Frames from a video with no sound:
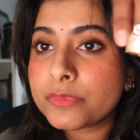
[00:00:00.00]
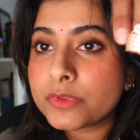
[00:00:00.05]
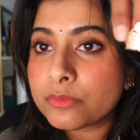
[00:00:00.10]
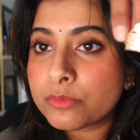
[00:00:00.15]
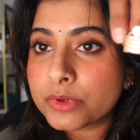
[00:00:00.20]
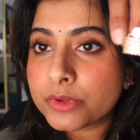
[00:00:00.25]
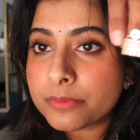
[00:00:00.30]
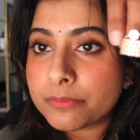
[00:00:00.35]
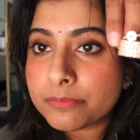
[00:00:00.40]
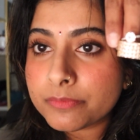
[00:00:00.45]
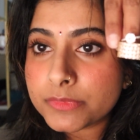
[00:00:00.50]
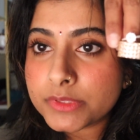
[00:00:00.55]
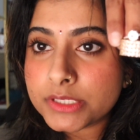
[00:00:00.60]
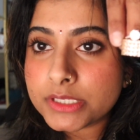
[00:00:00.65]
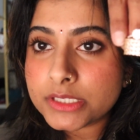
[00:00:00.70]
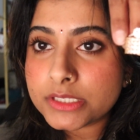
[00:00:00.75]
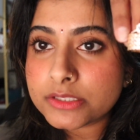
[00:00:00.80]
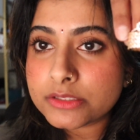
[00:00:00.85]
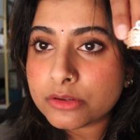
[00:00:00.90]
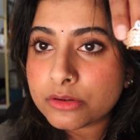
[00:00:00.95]
Well,
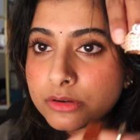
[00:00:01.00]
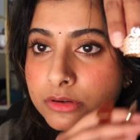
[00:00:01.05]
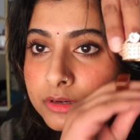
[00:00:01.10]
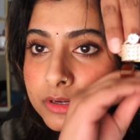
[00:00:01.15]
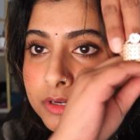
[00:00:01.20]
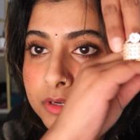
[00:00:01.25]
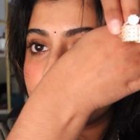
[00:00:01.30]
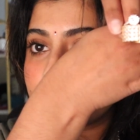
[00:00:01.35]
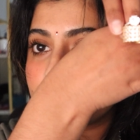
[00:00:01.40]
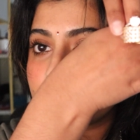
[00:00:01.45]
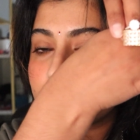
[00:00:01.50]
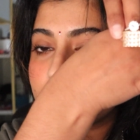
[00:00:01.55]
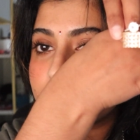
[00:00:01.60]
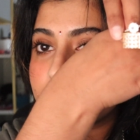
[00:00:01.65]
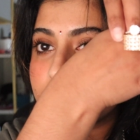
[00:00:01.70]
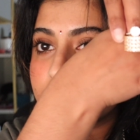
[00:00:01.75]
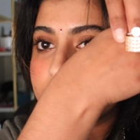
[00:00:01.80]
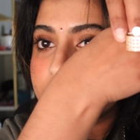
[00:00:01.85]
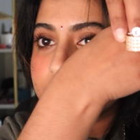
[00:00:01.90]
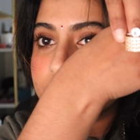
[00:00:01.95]
these are the
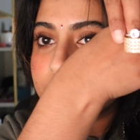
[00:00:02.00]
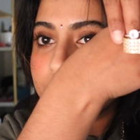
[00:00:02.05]
rings